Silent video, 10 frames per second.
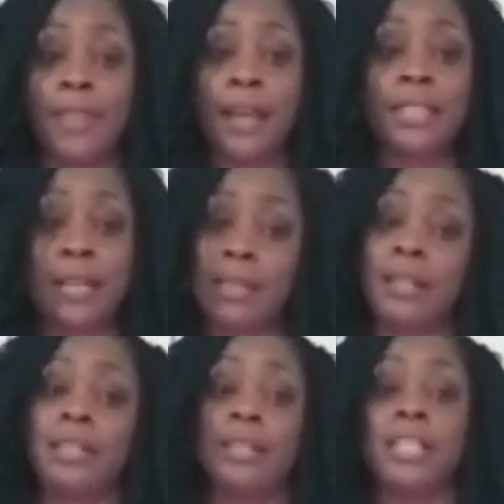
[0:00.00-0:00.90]
9 times out
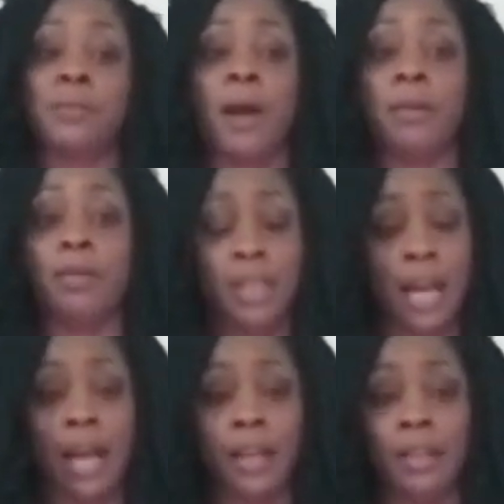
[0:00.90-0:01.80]
of 10, that's probably
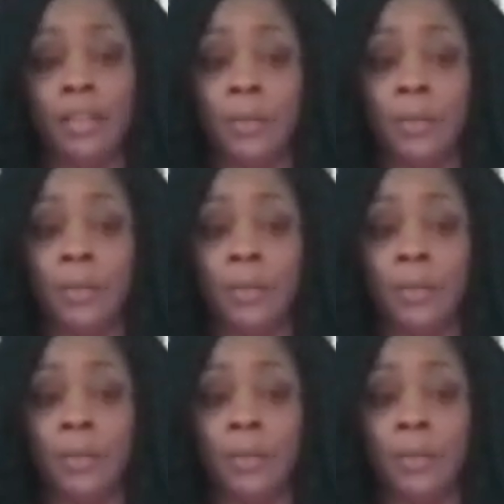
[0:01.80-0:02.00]
not